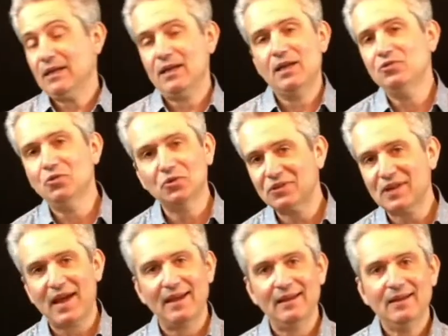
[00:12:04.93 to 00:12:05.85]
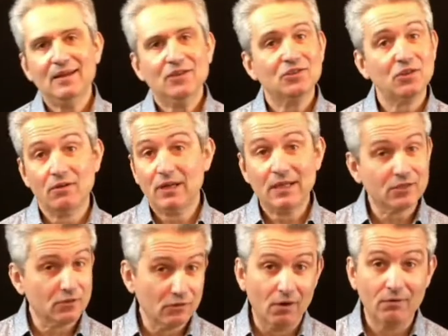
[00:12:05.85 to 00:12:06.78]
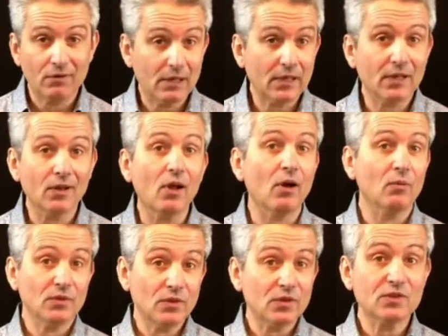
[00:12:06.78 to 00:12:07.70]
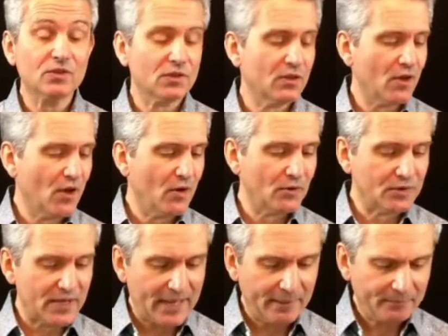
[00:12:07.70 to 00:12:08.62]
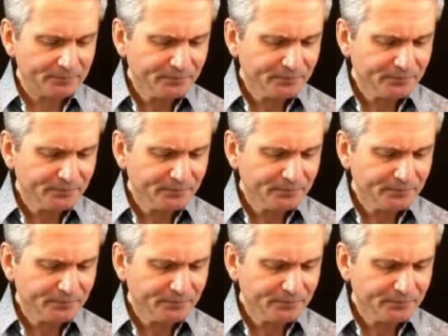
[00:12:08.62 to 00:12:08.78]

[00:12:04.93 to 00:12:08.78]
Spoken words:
In your day. So it's not really a lot when you consider the whole day.